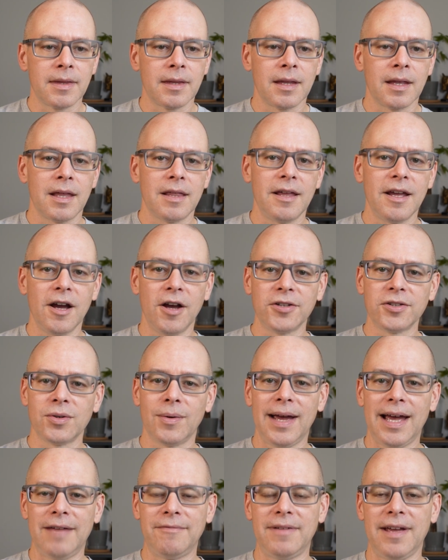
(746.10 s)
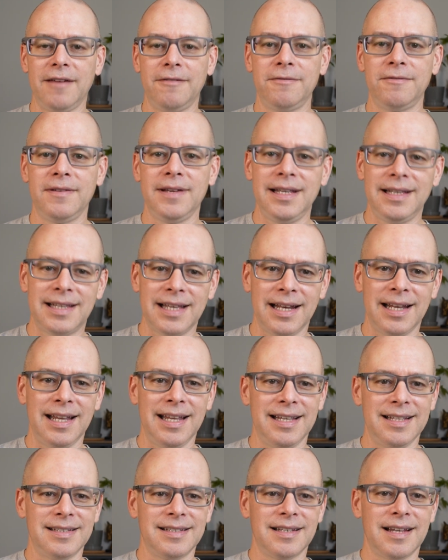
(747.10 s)
they also have a feat that
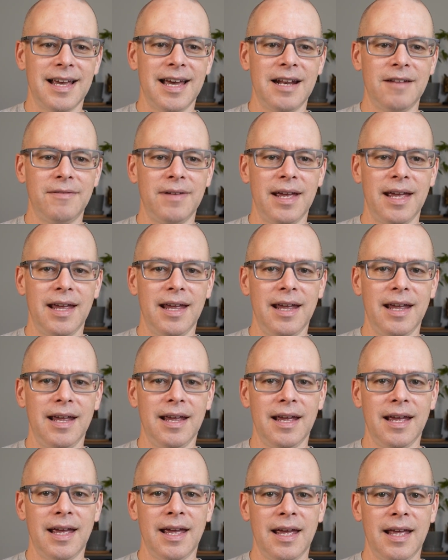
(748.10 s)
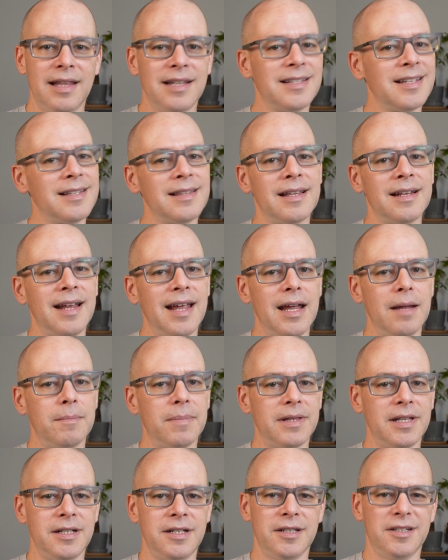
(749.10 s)
is kind of this isn't the name,
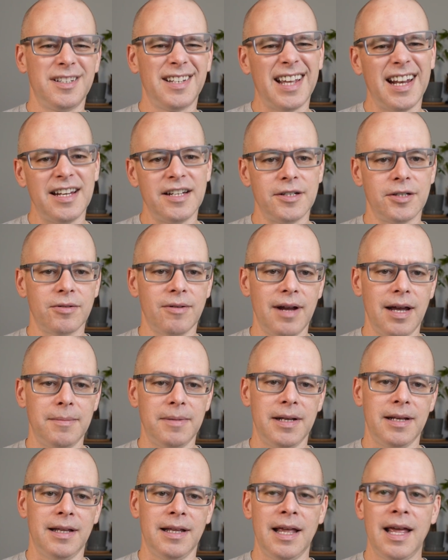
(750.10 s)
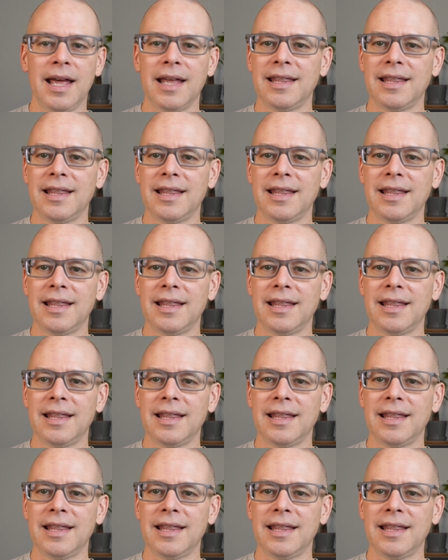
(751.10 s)
but they just kind of describe it.